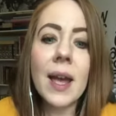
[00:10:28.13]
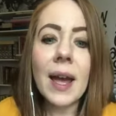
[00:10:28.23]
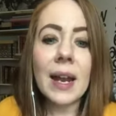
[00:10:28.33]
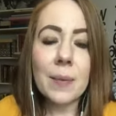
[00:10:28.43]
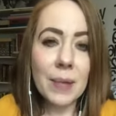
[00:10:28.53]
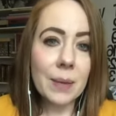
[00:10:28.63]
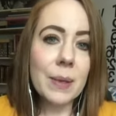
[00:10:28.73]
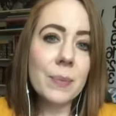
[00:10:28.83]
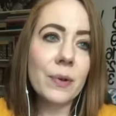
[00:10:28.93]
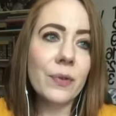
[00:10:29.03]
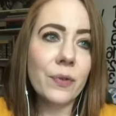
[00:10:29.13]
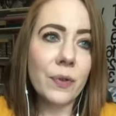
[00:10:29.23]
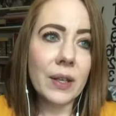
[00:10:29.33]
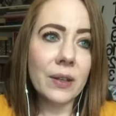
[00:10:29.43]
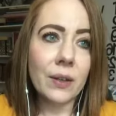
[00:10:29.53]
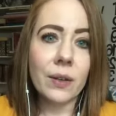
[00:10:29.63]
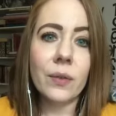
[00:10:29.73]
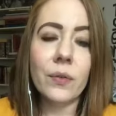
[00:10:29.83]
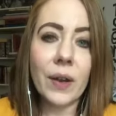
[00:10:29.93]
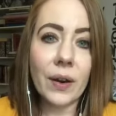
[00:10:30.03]
and I make people
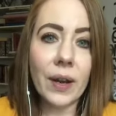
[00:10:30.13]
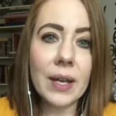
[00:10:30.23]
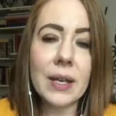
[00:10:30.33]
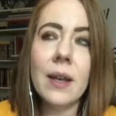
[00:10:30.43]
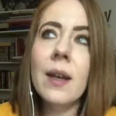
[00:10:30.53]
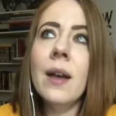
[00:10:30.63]
feel very,